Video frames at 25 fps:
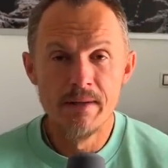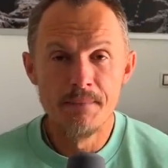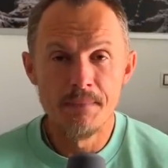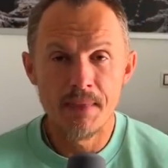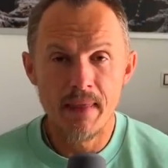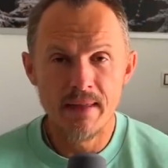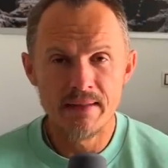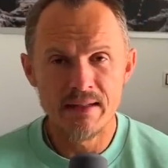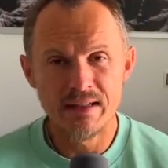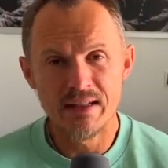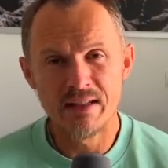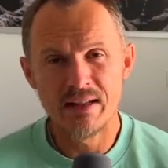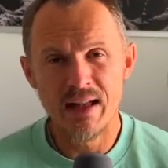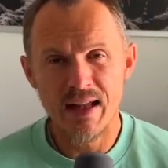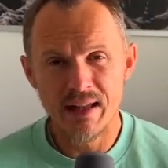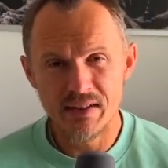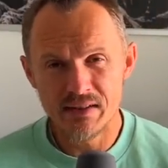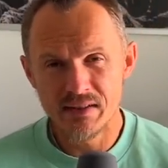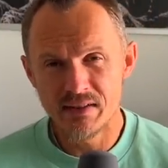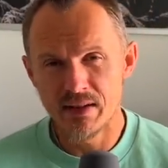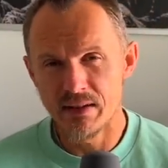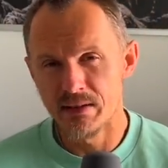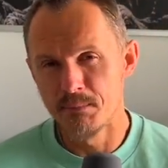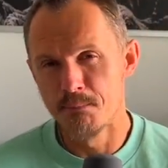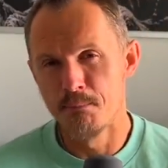And that it
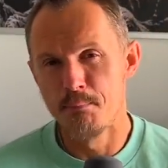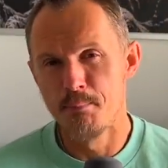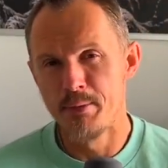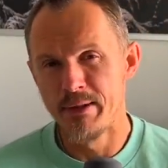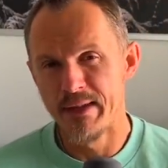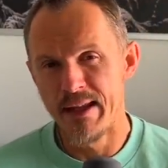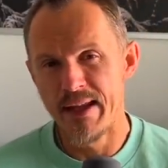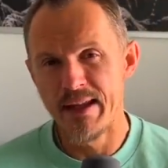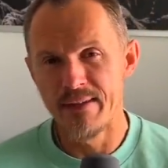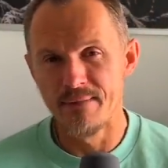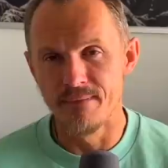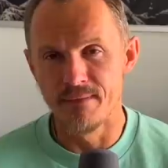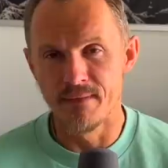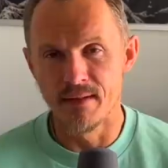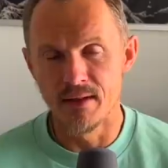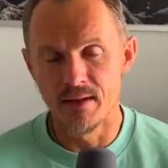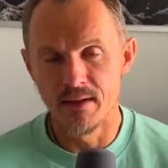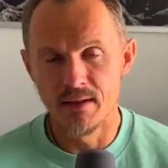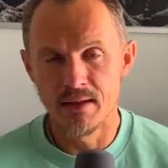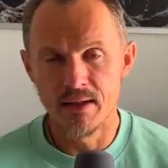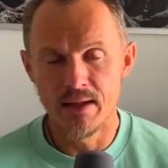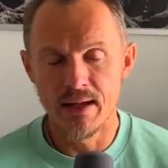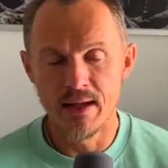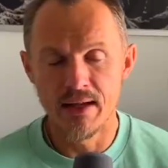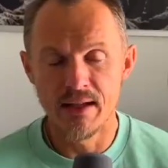has that blend.
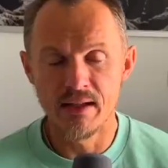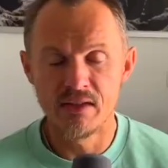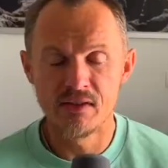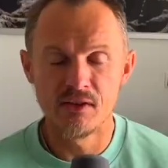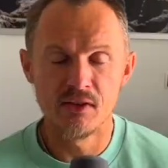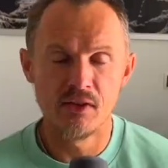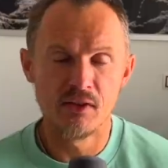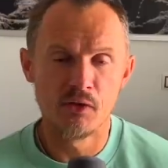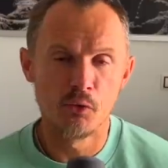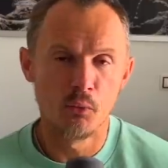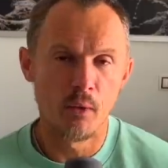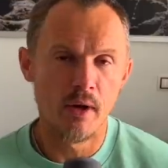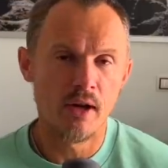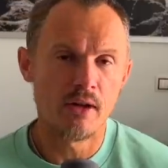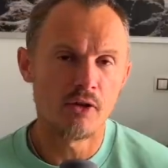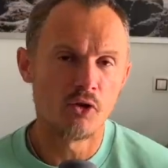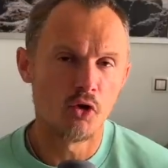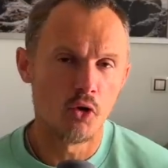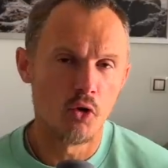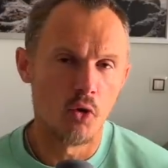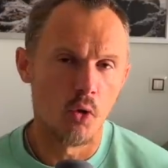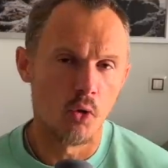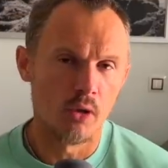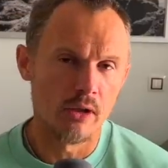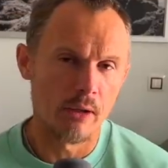It's weird
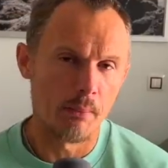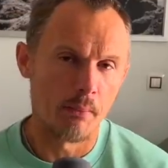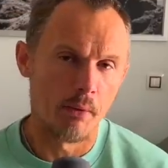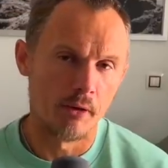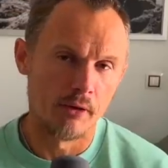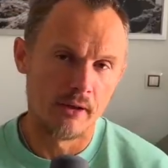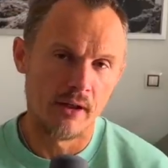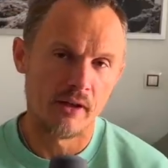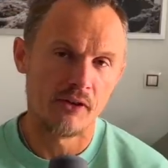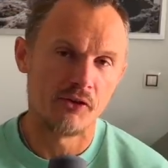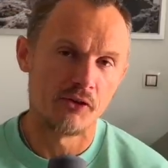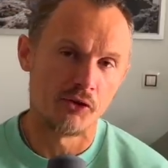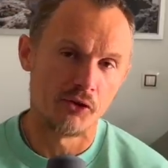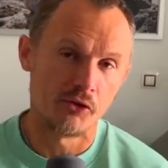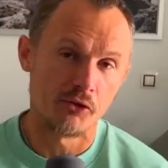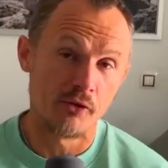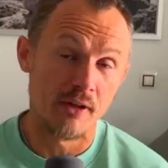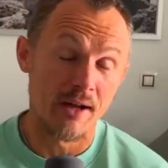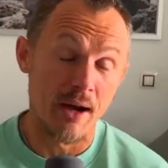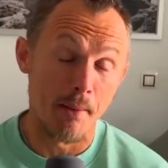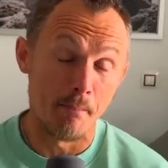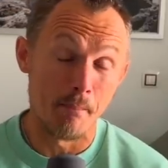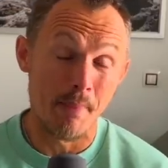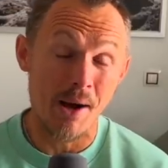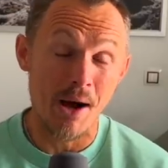to call a polyester
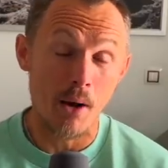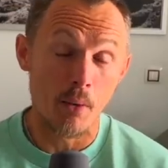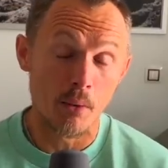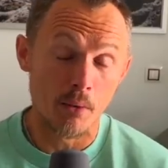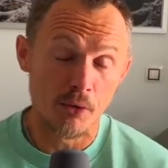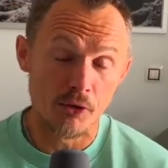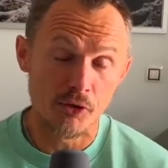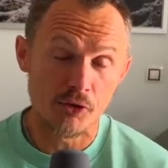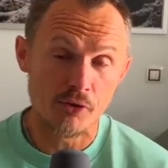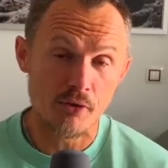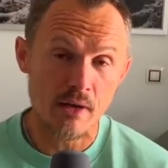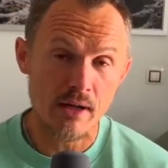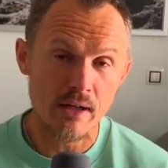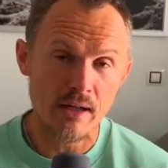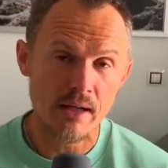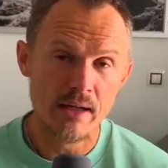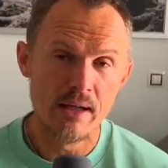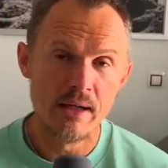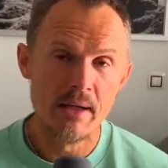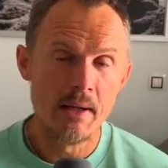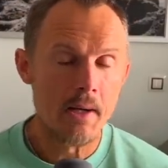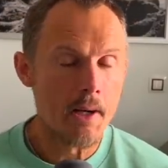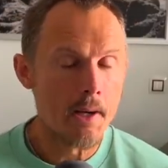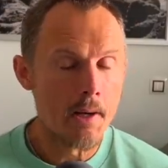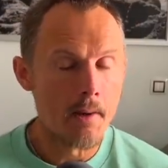string a power string,
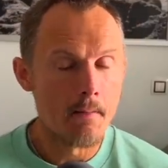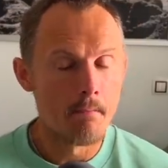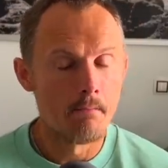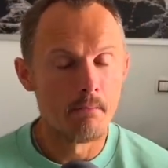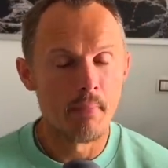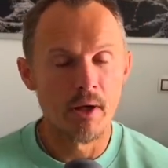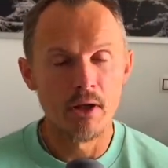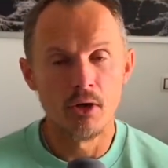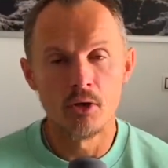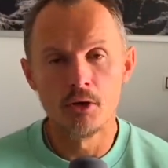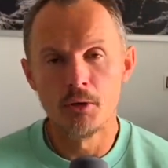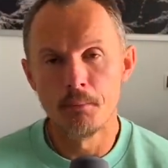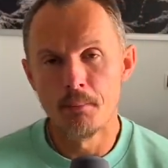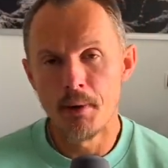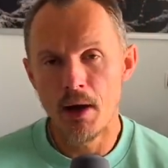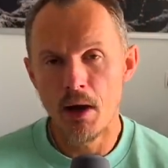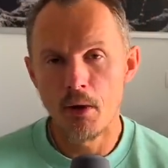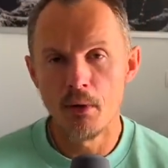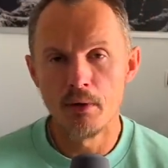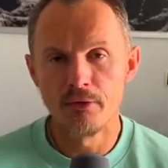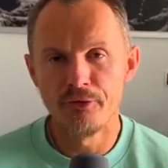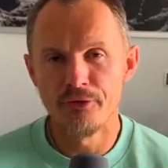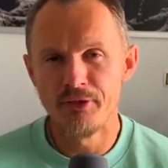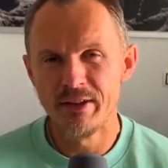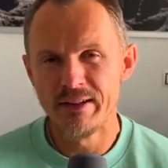but Alu
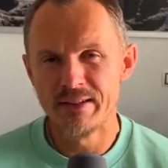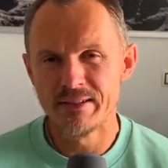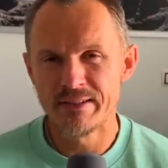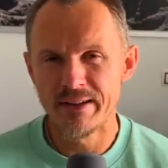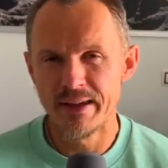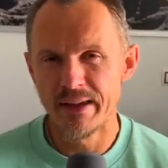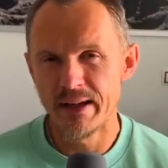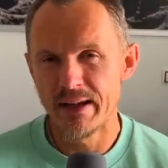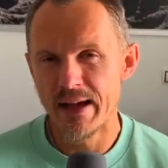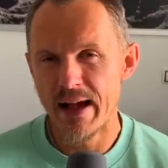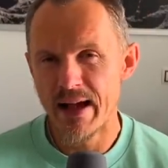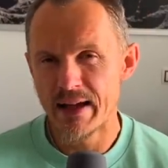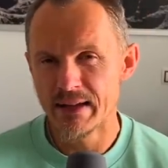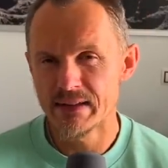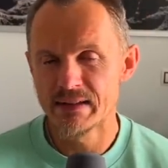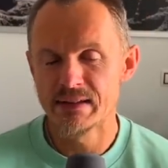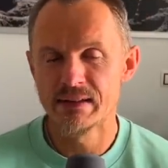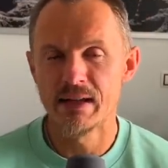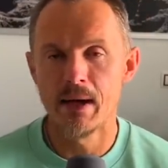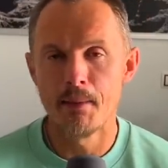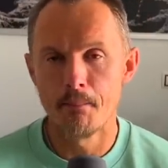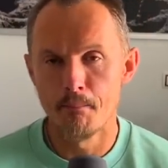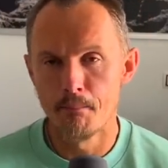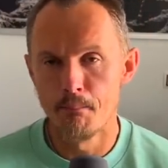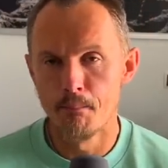Power feels like it has
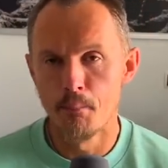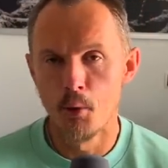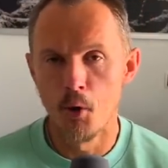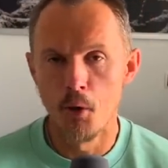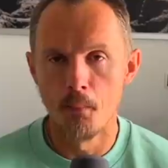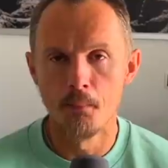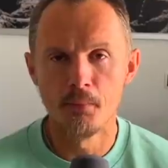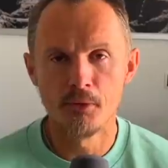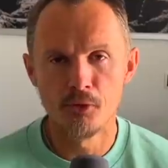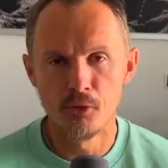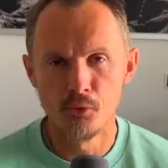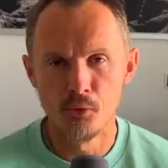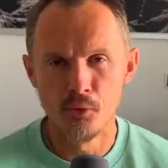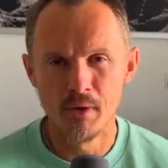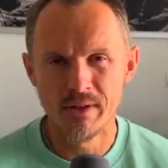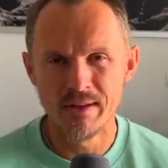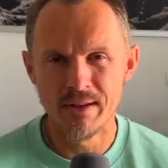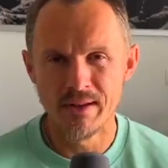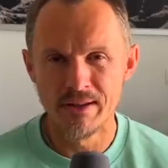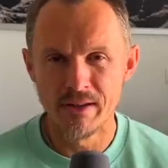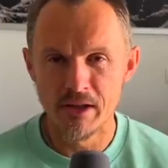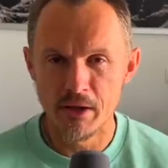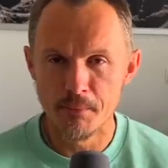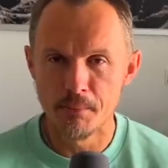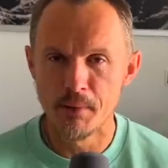some pop to it,
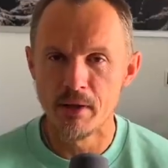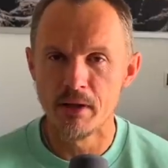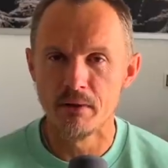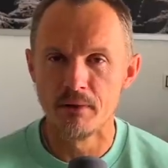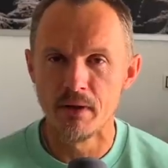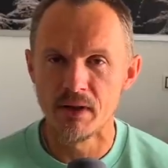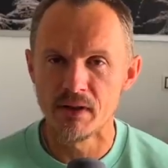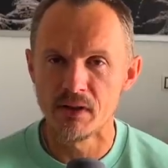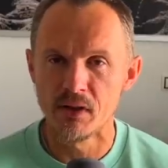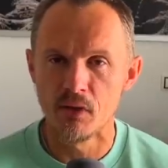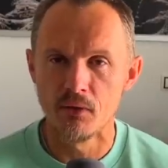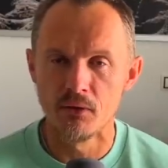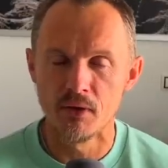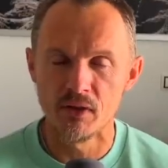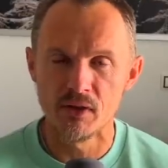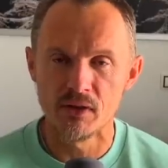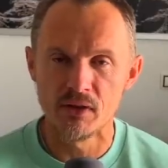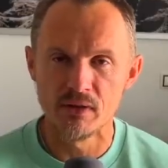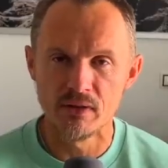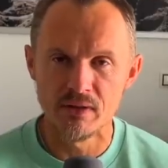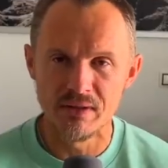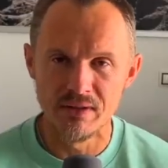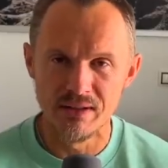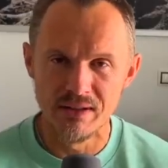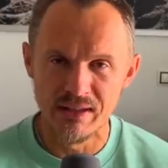a little bit of us
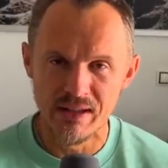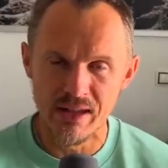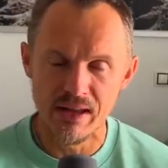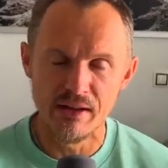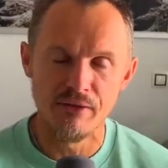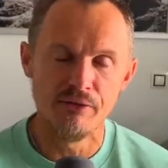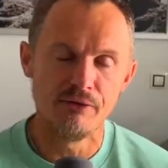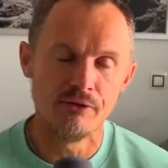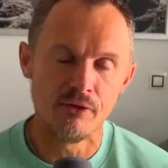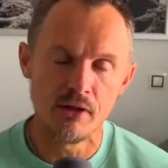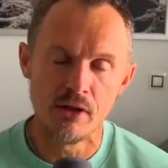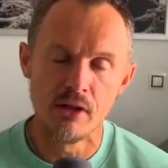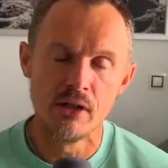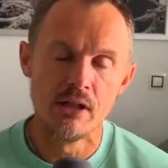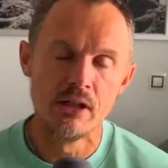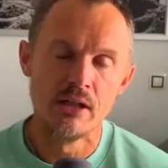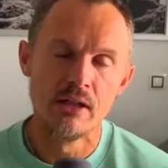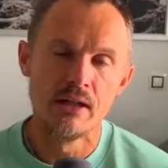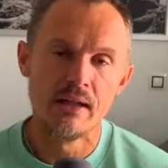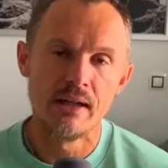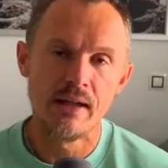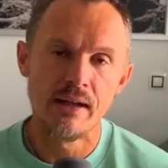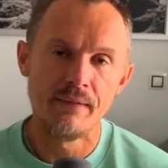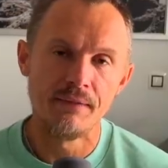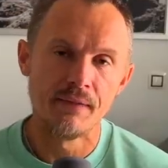give
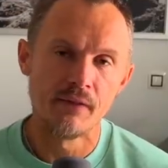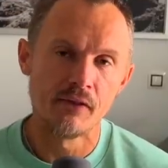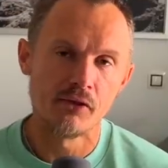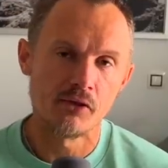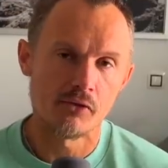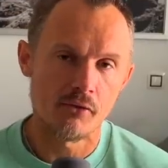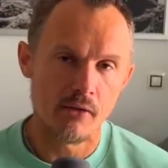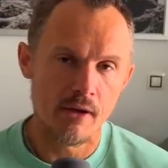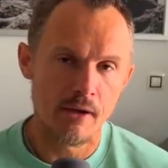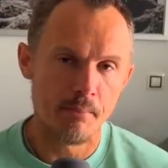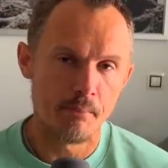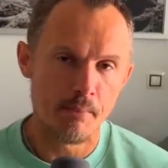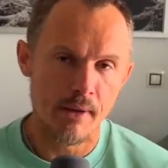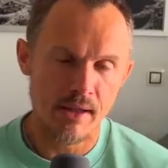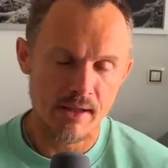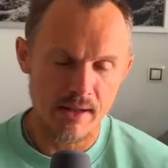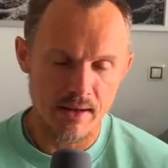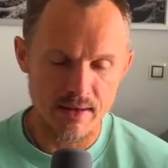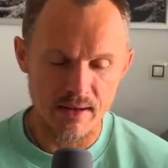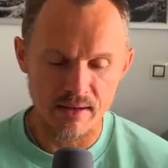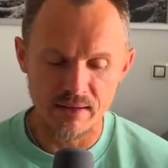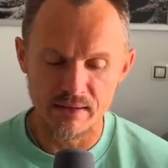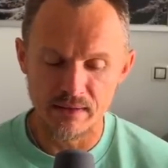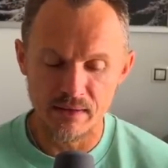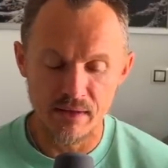in the string bed,
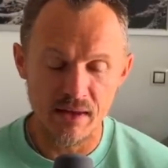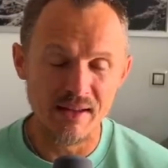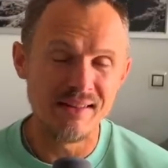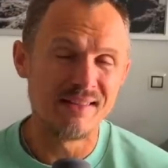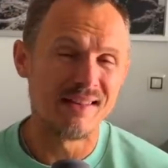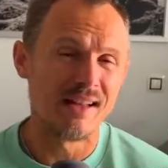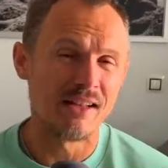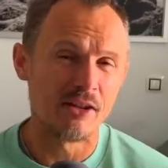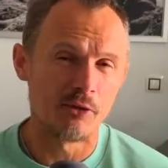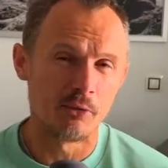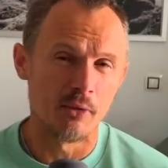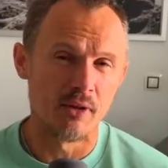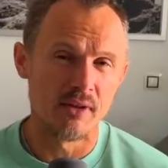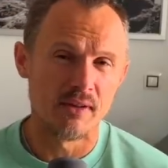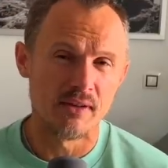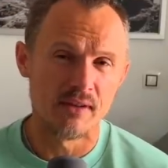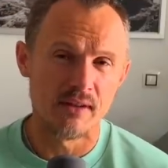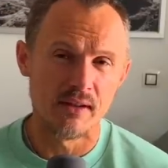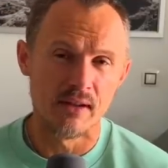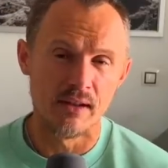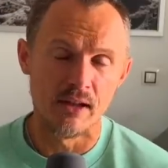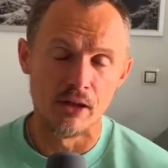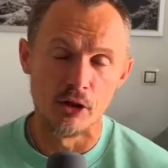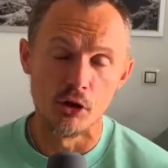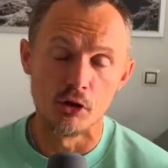and I think that's what
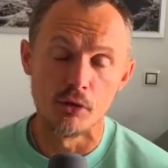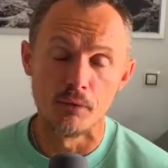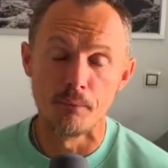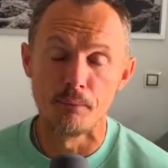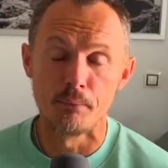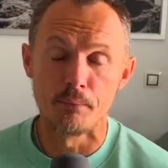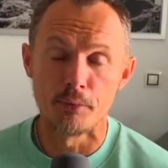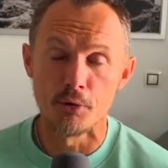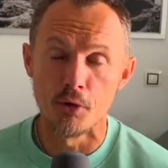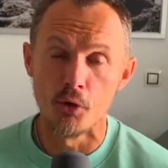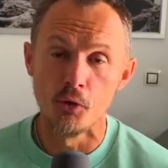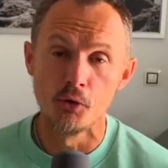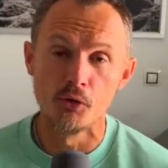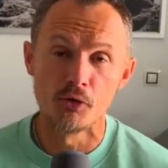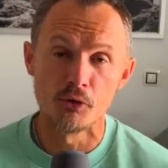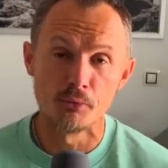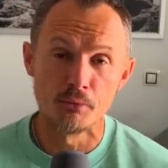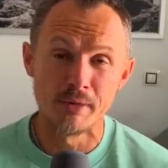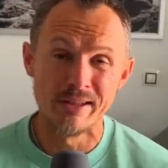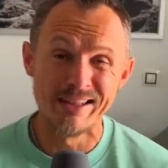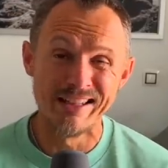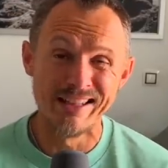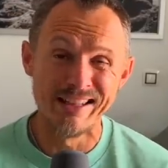a lot of pros really